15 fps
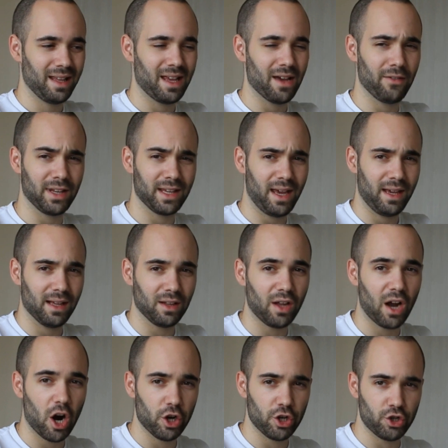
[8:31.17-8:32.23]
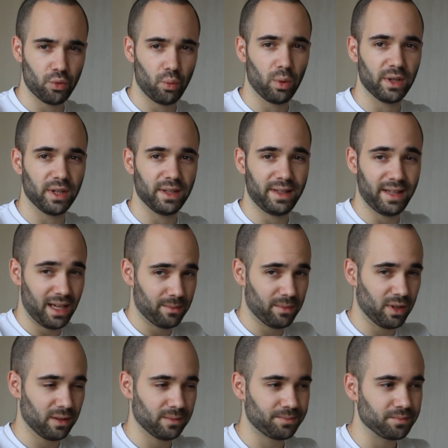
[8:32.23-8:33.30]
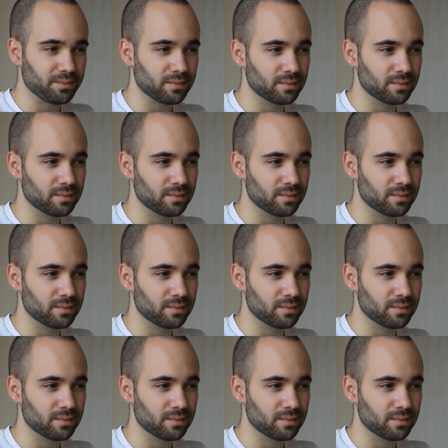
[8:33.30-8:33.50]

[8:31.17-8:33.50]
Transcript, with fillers: having a large wooden table